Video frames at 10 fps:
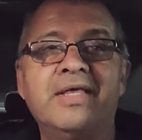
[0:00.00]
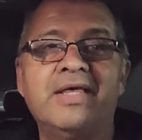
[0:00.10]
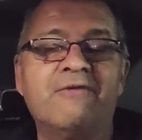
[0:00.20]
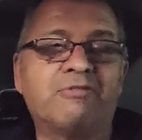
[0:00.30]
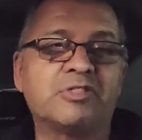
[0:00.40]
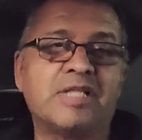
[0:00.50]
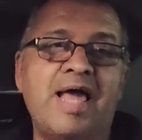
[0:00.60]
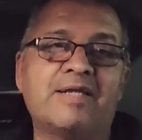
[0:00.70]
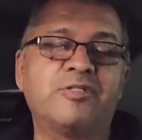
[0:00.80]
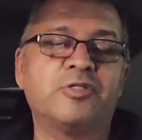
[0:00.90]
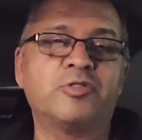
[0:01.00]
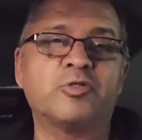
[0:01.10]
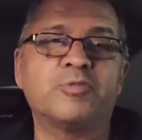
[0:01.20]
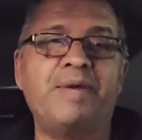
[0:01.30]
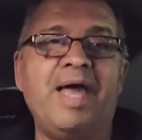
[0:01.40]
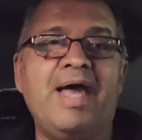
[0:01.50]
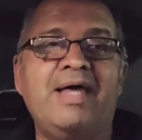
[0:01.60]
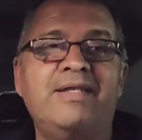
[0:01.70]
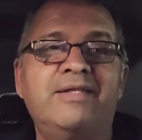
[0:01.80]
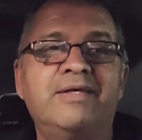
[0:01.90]
if the slack adjuster's
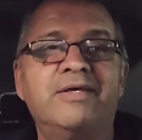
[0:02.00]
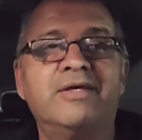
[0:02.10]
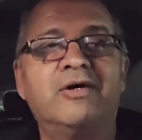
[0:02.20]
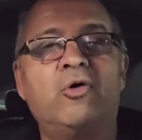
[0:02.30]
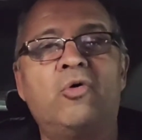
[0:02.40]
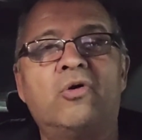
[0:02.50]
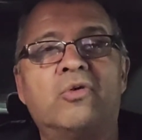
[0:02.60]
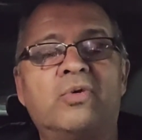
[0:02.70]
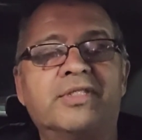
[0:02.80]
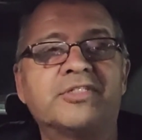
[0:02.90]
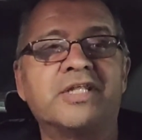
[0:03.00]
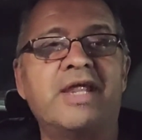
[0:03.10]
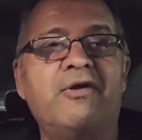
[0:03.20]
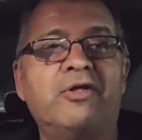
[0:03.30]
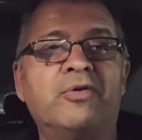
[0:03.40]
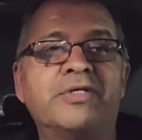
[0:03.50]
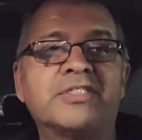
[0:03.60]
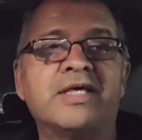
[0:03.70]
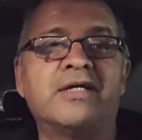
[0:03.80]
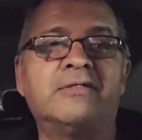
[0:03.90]
bad, or what the scenario is
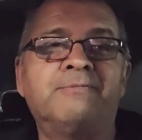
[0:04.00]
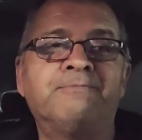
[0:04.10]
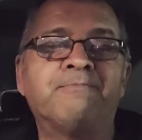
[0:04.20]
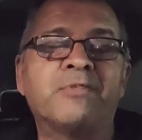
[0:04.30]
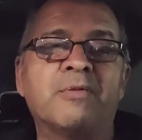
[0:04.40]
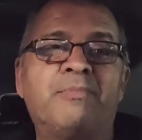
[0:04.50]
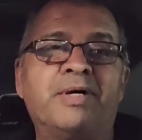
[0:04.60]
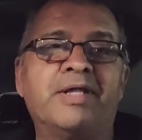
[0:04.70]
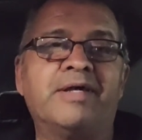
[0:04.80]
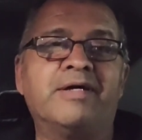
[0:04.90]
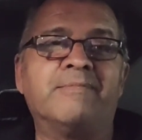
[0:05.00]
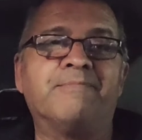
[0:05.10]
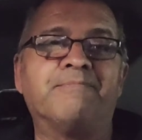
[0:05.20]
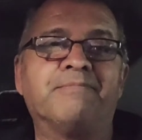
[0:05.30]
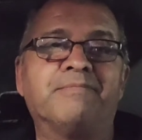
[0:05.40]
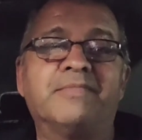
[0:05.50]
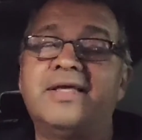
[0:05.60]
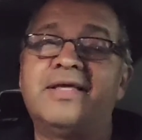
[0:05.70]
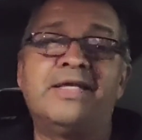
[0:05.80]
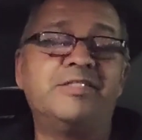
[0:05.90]
there, but
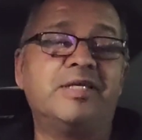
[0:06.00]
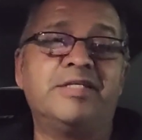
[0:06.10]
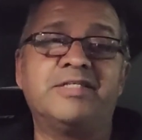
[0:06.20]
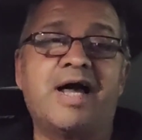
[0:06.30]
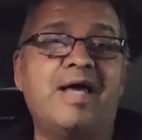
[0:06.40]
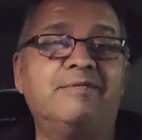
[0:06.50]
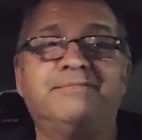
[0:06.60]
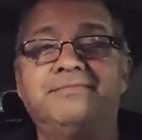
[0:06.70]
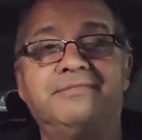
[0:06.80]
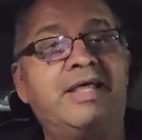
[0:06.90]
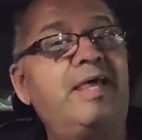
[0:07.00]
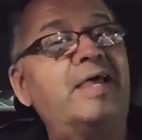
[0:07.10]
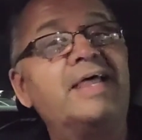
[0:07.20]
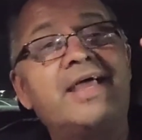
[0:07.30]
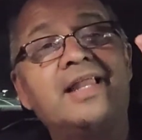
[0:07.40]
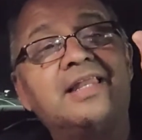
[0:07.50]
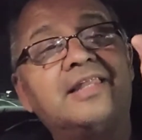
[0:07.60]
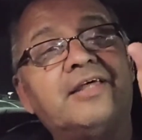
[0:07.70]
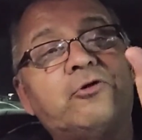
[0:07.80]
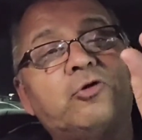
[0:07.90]
he's got
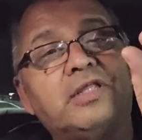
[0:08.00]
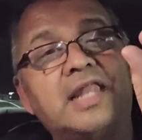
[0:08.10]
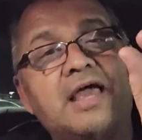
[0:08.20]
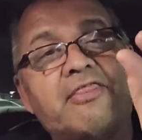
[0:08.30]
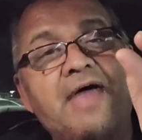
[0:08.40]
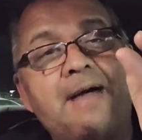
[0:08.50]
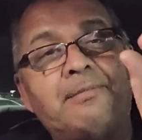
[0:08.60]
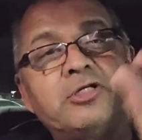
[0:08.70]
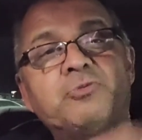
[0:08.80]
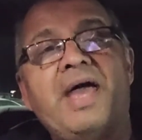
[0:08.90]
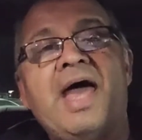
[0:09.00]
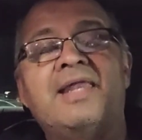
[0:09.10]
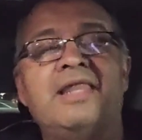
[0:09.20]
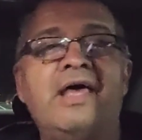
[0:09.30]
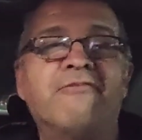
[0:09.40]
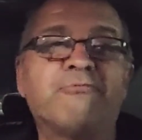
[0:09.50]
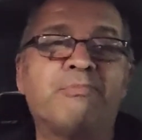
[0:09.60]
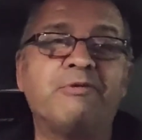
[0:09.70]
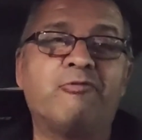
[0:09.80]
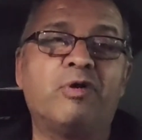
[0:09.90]
literally like that much pad left
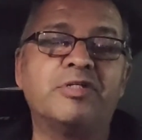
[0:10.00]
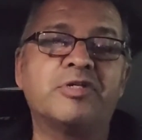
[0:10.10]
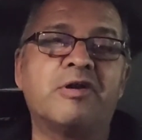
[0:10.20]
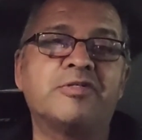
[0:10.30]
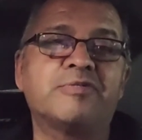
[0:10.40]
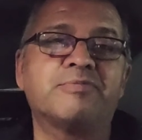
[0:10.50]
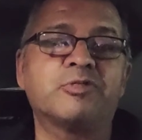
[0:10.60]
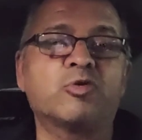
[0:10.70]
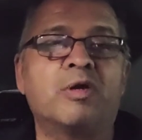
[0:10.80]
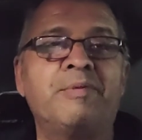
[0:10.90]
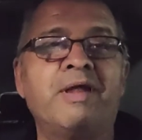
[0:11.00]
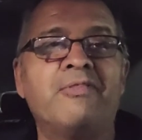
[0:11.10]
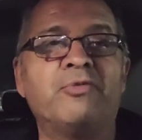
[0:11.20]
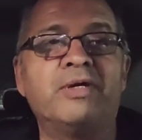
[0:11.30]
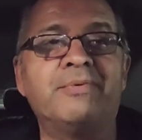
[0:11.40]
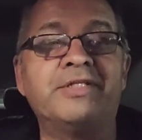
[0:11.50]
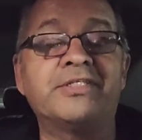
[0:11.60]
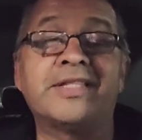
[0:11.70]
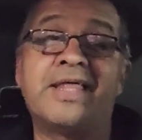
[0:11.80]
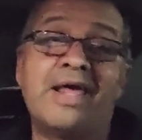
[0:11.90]
before it starts scrubbing on the rivets,
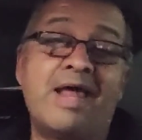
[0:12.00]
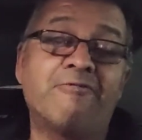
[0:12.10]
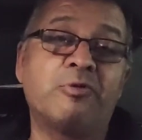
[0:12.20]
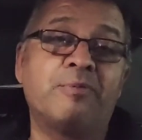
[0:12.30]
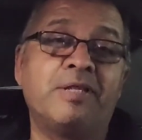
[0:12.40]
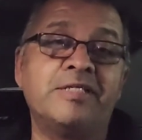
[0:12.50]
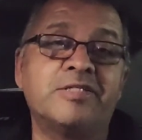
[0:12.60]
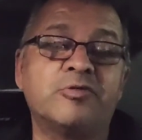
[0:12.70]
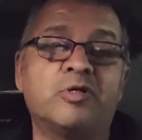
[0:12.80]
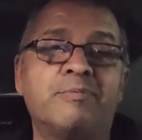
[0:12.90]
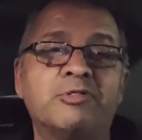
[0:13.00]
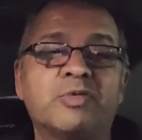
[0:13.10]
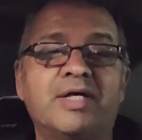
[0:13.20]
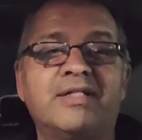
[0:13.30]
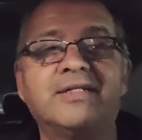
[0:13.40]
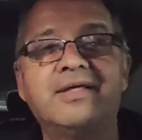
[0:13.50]
and then I'd have to replace the drum as well.